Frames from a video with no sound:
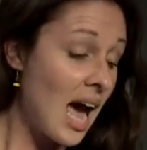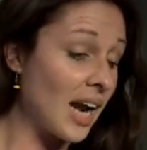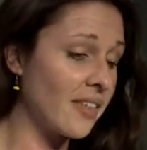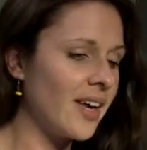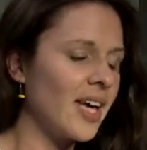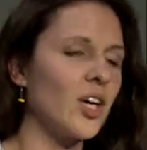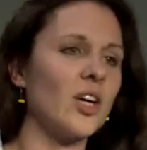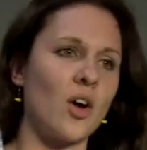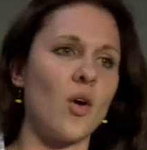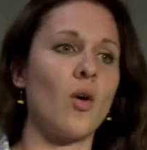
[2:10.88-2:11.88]
And I think it could
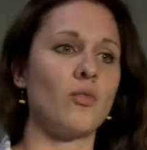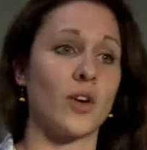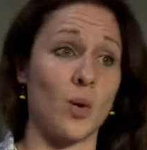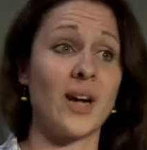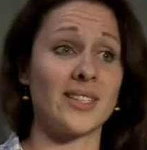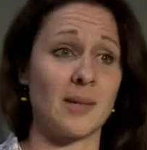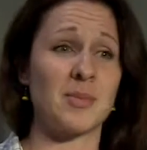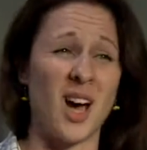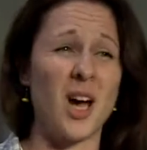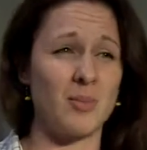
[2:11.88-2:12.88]
have gone on for quite some
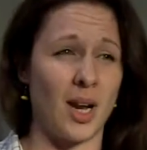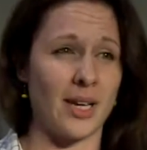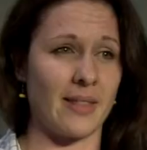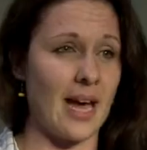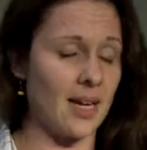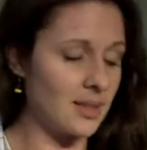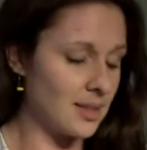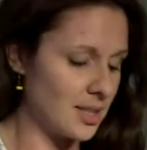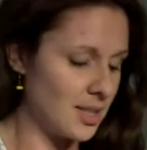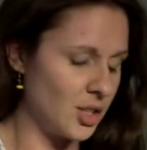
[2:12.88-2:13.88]
time like that,
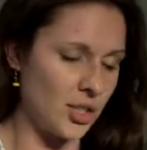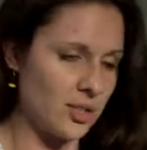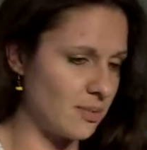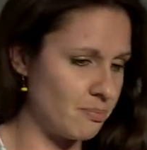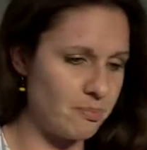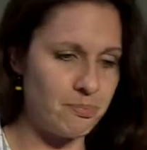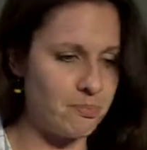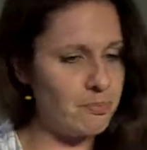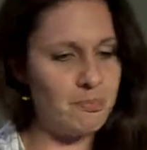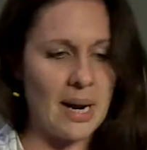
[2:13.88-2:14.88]
just
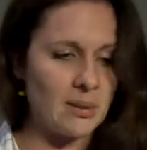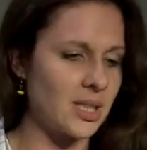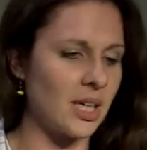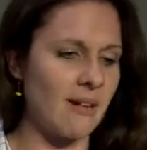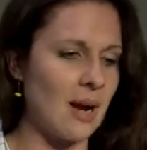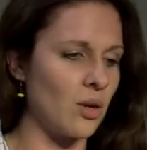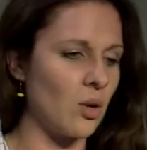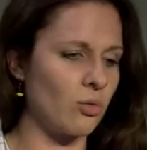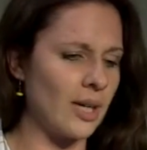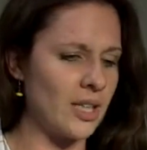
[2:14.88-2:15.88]
bouncing around,
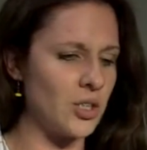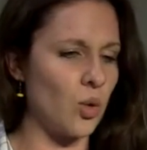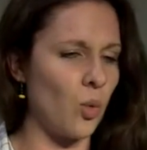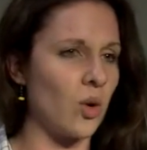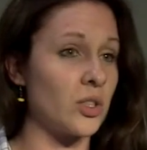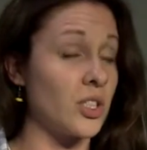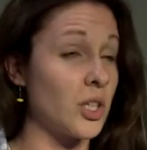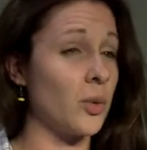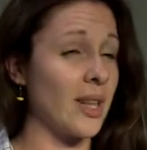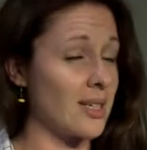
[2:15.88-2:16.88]
not really sure what to
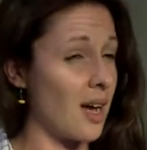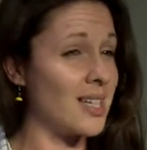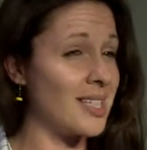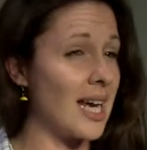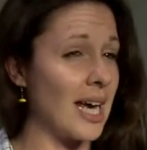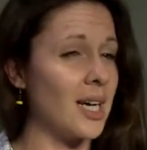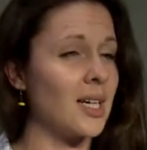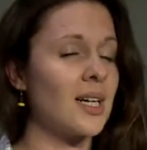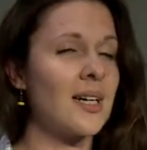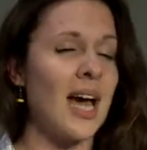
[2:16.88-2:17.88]
do with this idea
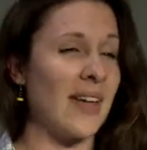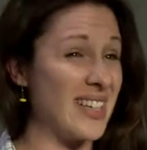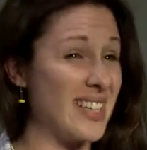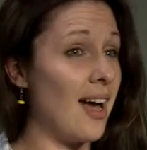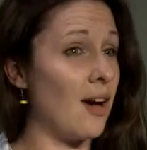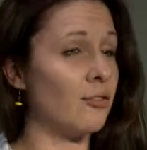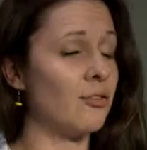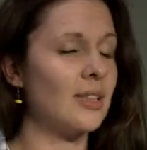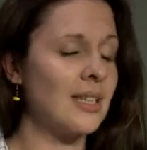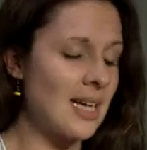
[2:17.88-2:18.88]
and this
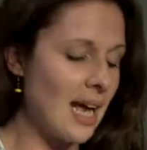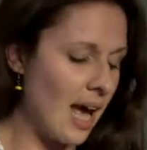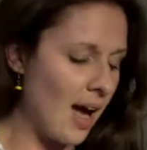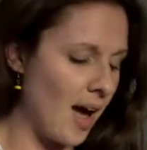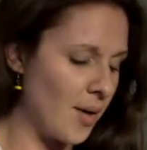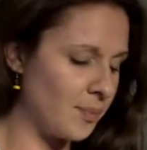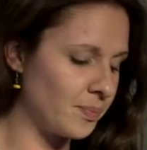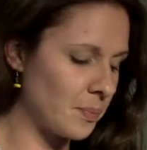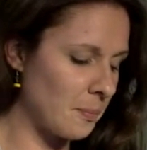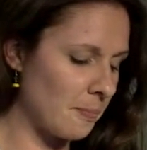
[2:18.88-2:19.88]
love.
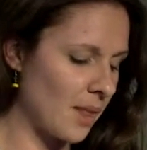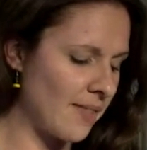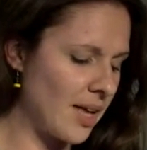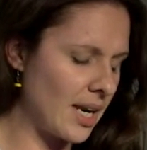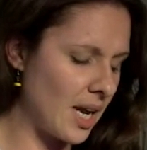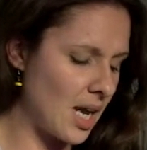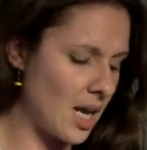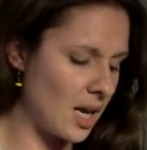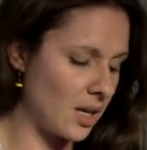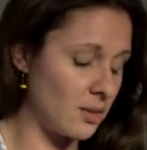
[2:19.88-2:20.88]
Um, and then
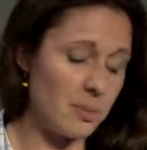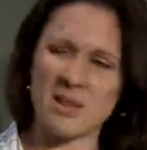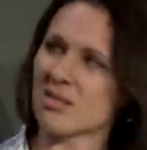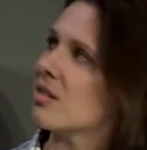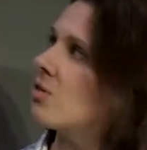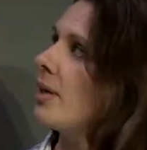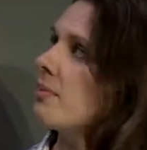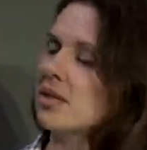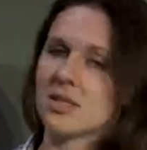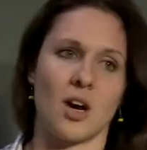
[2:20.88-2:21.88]
uh, about three
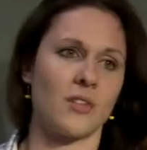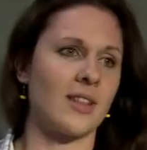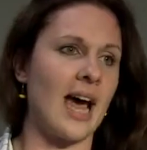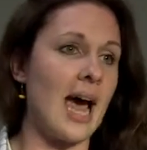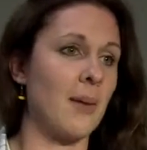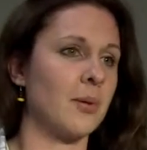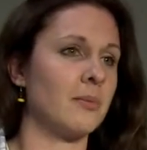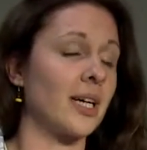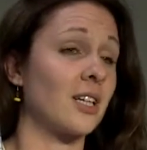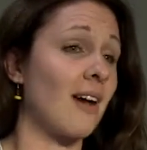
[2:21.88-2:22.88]
months after that happened,
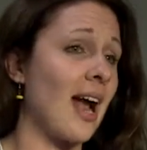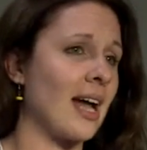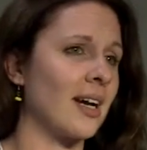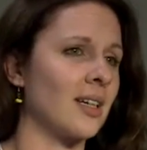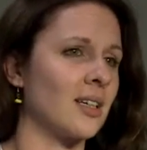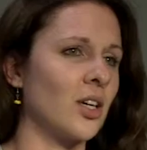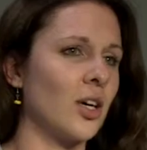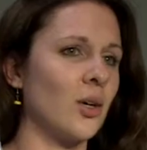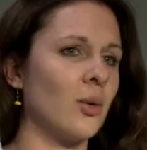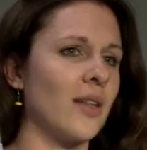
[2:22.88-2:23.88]
my gran,
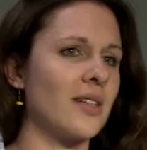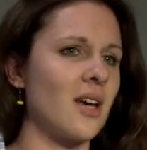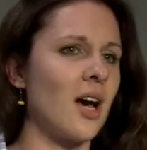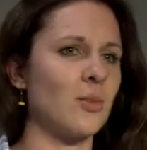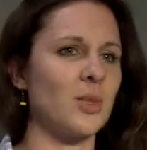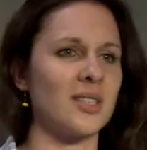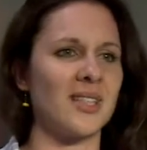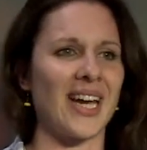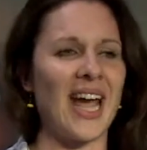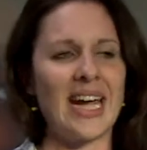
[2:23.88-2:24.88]
who at the time was
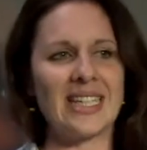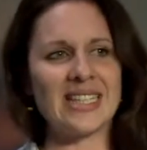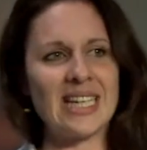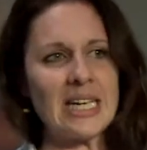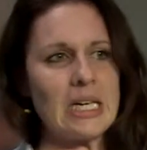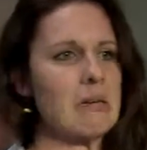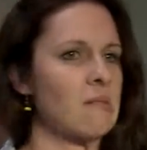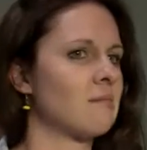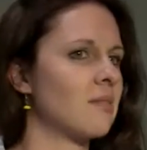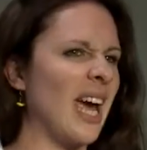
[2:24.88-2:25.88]
like
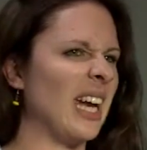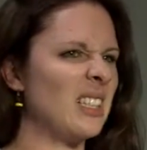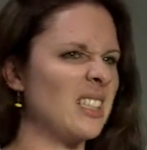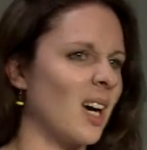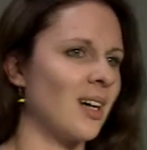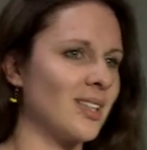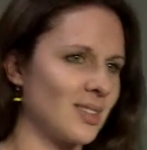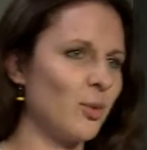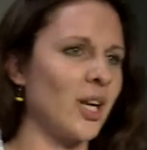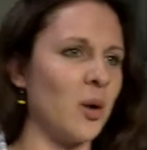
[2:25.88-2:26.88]
88, 9,
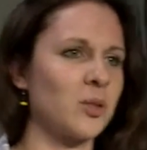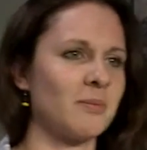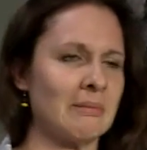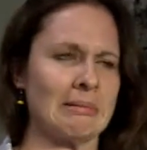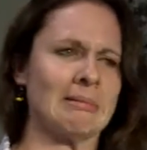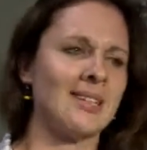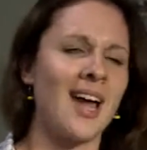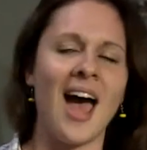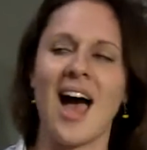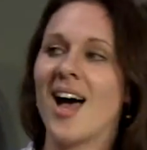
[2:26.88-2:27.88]
pretty old,
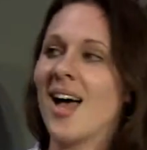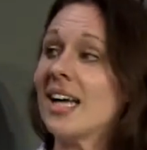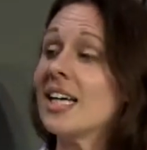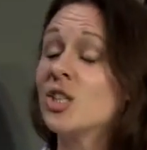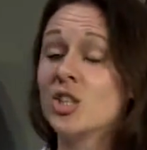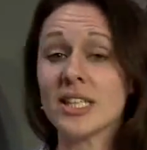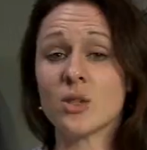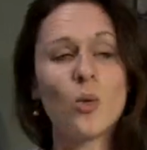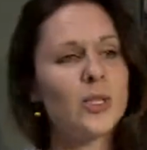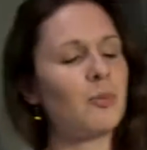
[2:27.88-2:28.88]
uh, she's
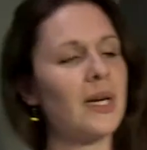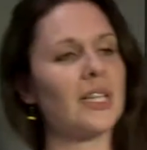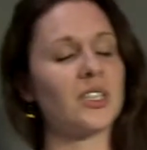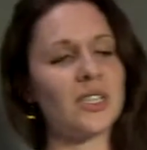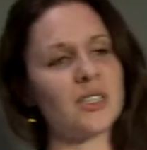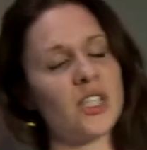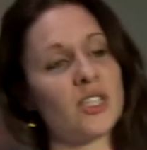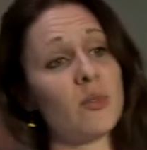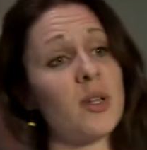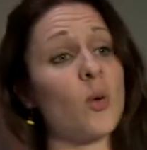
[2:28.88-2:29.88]
always been, she's,
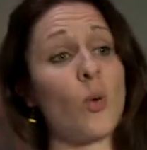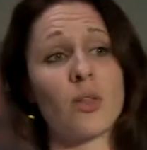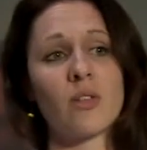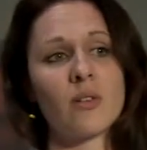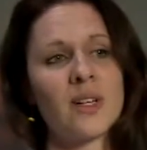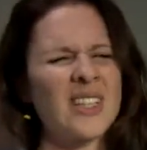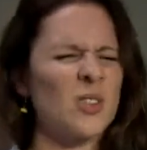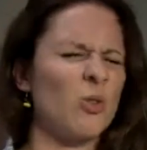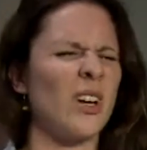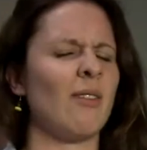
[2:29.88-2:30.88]
she's from the north, that's
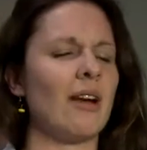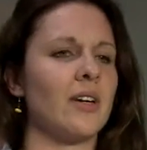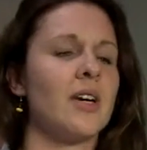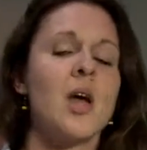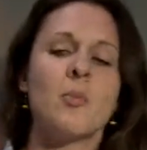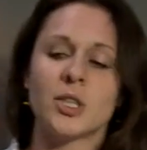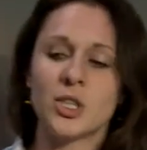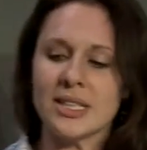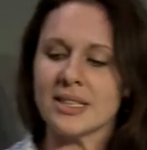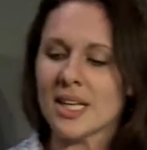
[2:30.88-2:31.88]
not really relevant, but
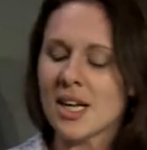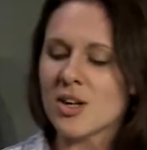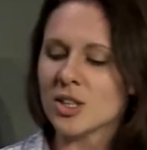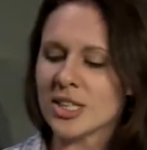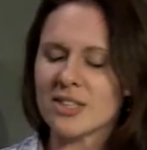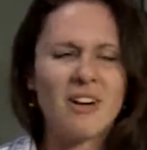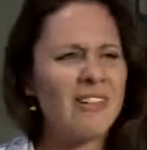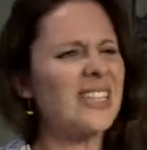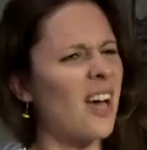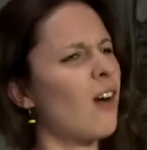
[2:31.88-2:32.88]
she's, She's a
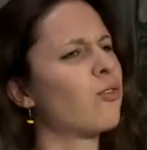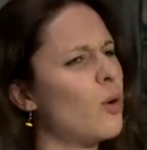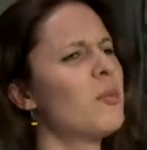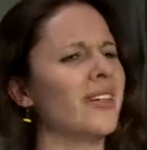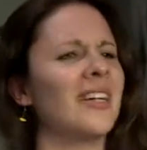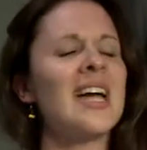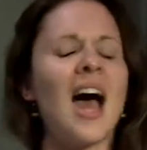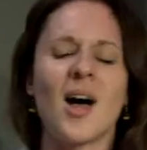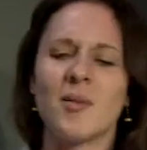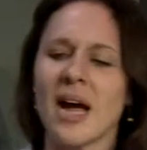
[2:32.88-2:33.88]
very tough woman,
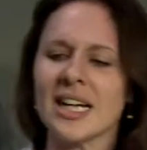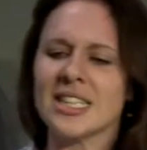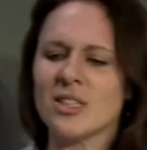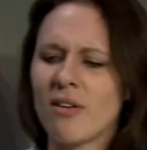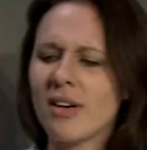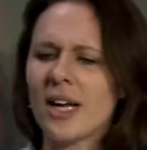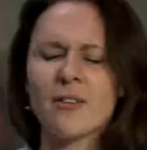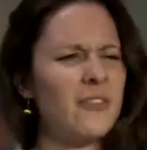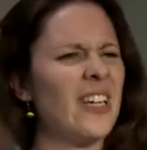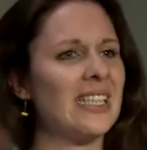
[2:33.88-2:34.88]
um, and she's very like
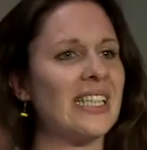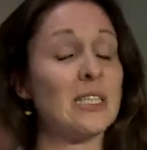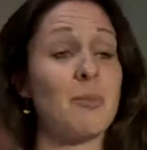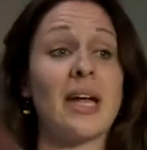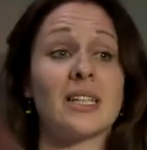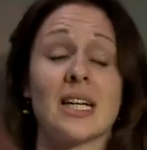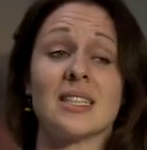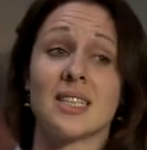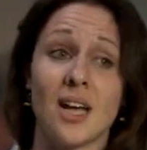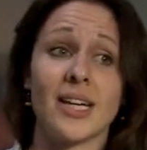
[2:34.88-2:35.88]
fiercely independent
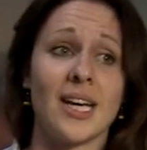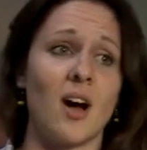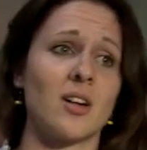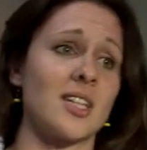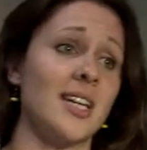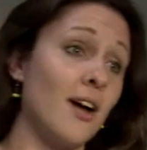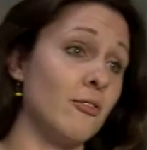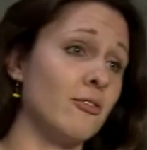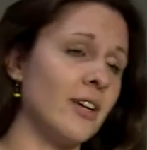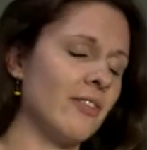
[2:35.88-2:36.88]
and slightly hard to
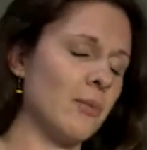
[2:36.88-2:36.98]
love, if